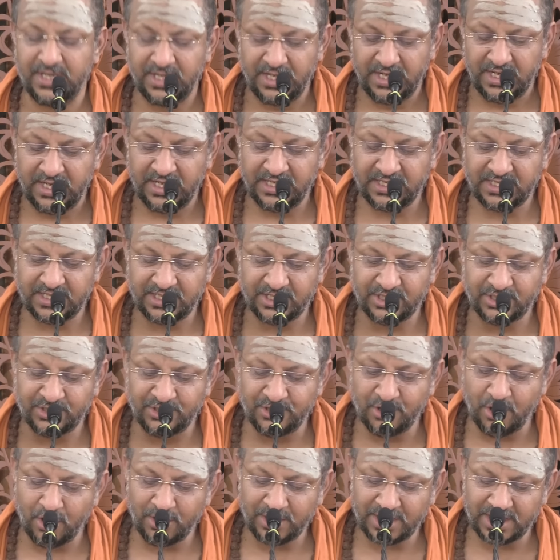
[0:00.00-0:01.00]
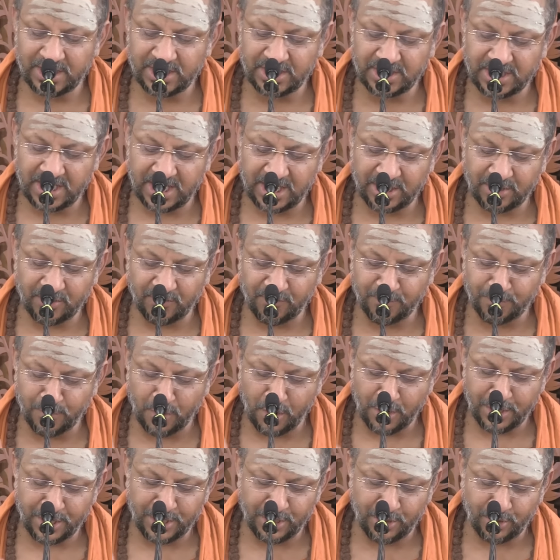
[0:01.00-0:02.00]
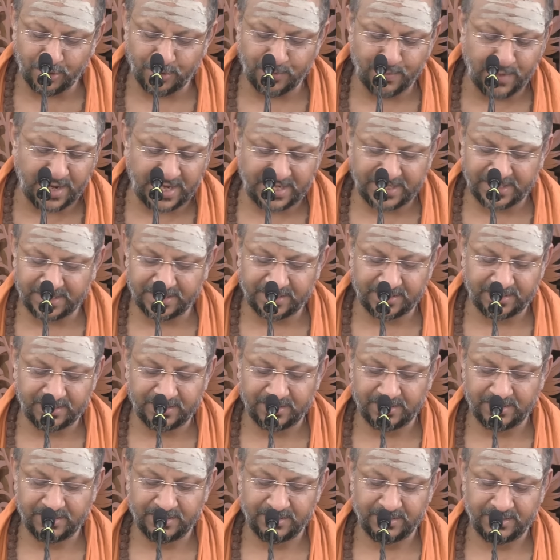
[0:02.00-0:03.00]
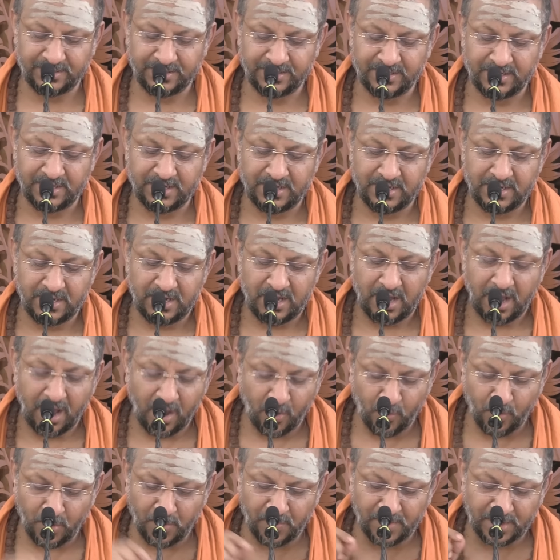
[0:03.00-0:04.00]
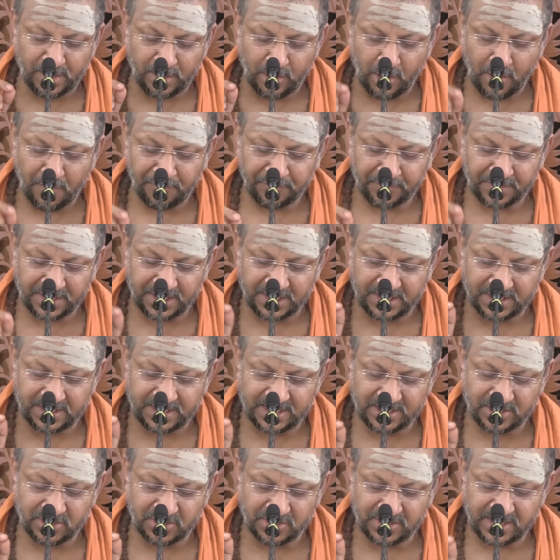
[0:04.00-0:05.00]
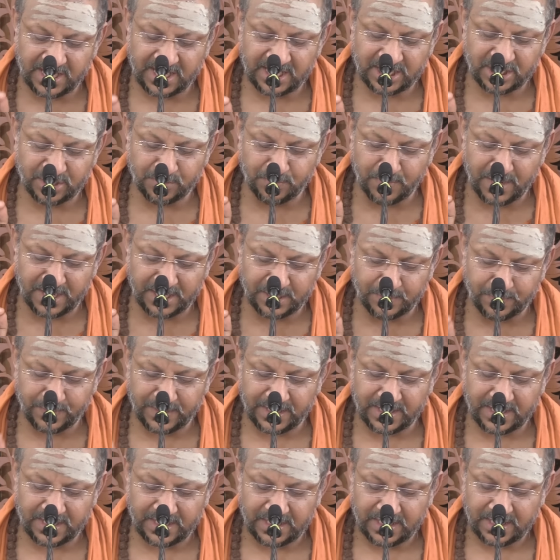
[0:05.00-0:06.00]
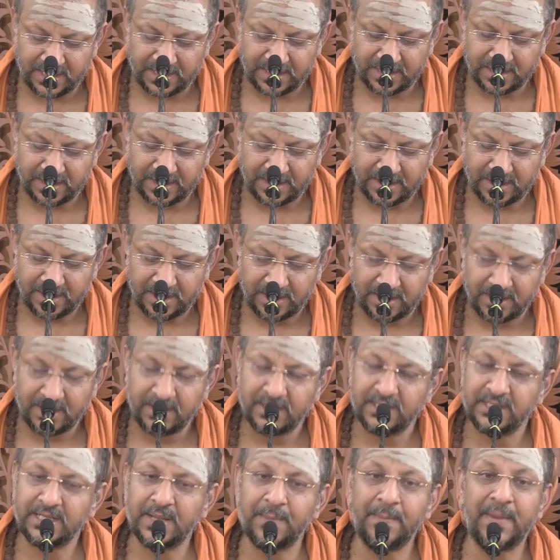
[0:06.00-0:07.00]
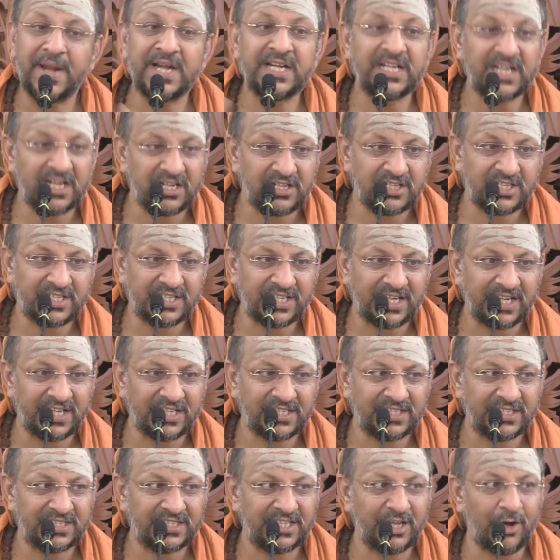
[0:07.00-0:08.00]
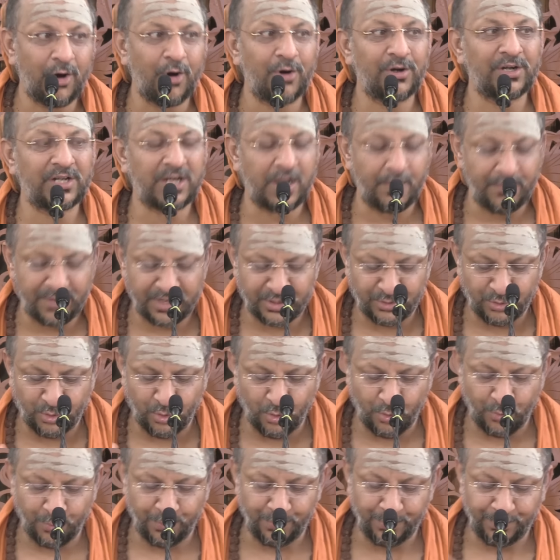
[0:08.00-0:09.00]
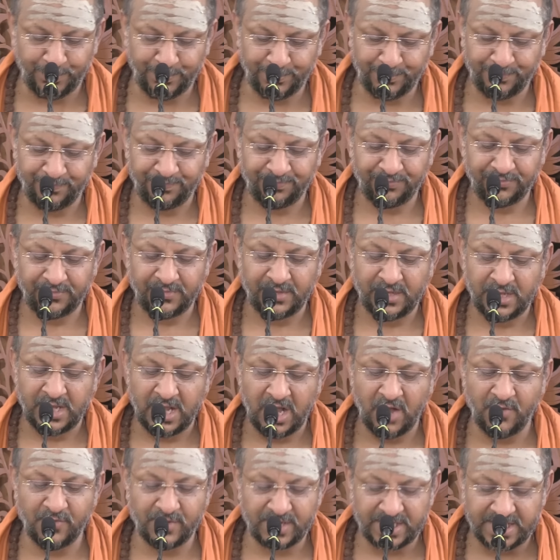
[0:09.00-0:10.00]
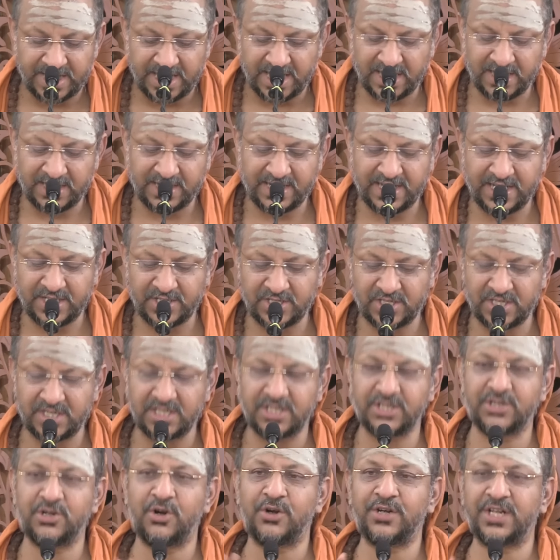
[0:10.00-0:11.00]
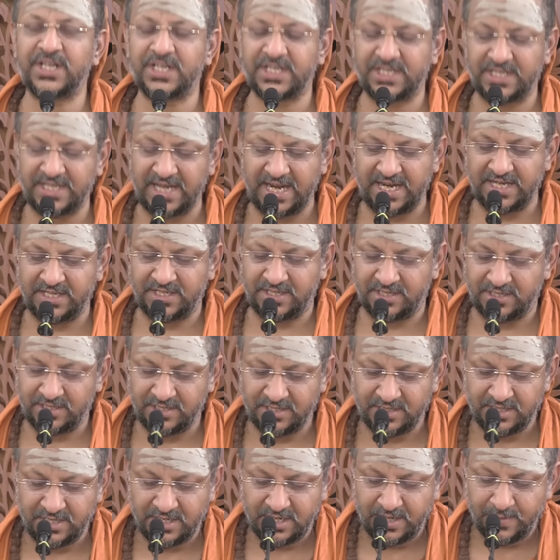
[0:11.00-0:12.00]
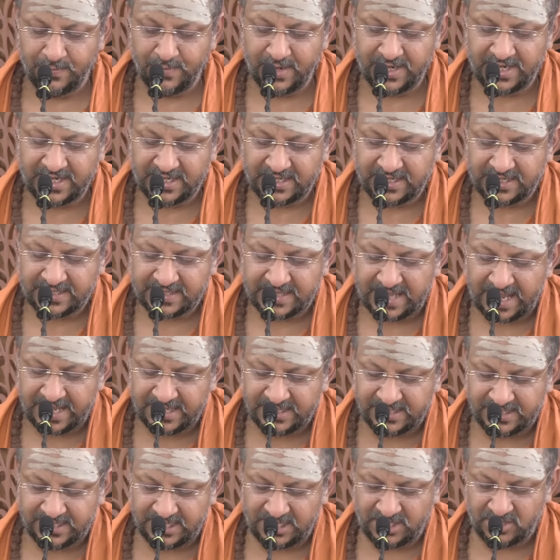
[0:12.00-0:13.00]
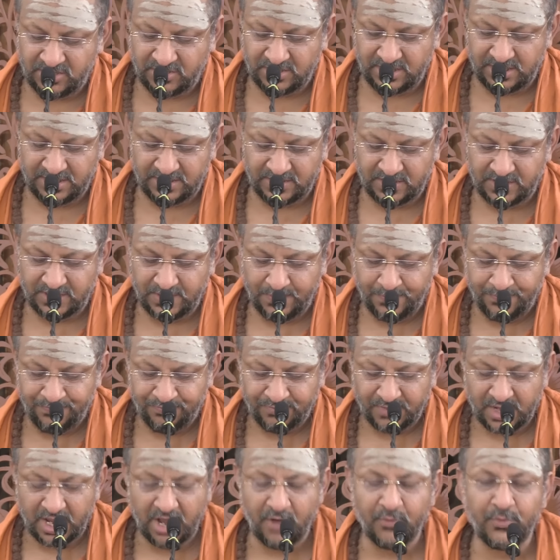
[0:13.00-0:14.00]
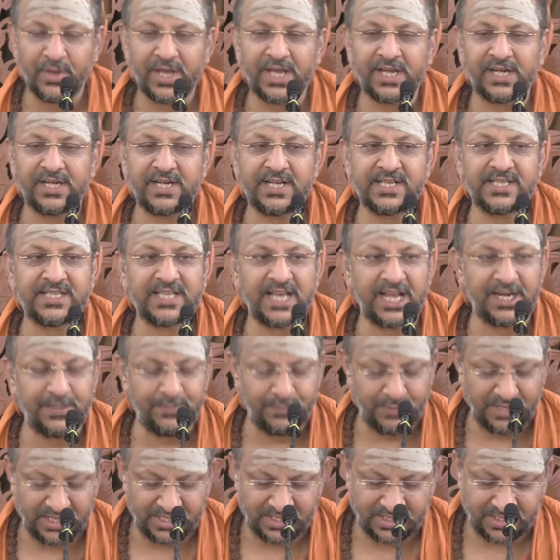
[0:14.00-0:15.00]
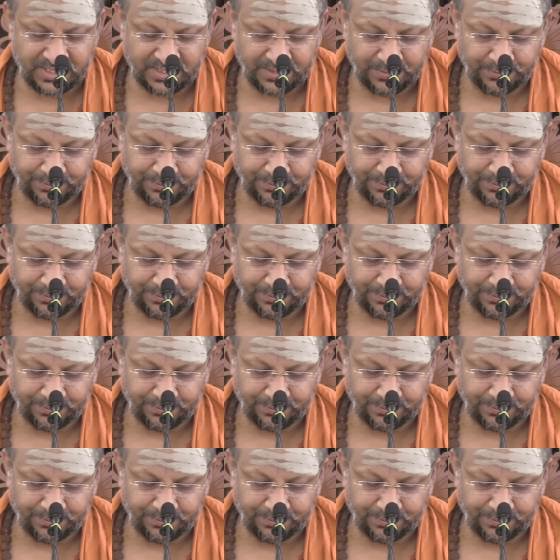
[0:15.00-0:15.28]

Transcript: It is not a state of body or mind. However lofty these states might be, the mental states, they all come and go. Our real nature is not a state, but it is existence, awareness and bliss.